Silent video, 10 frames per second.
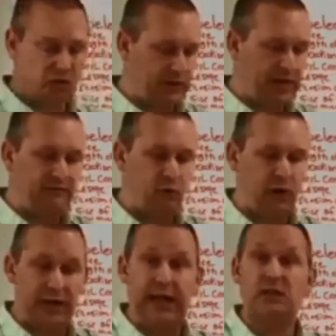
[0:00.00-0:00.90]
So
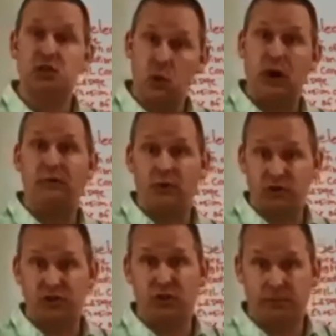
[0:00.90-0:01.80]
therefore, again, square
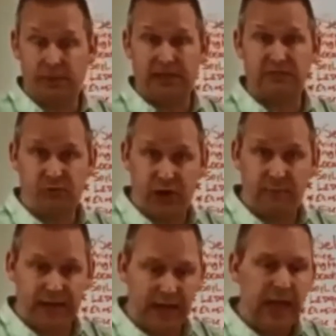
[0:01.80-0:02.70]
versus complex
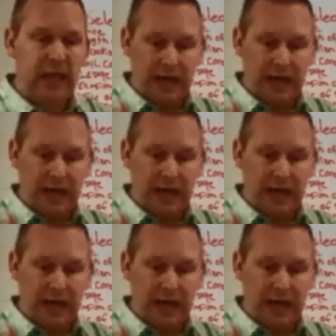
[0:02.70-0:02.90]
framing,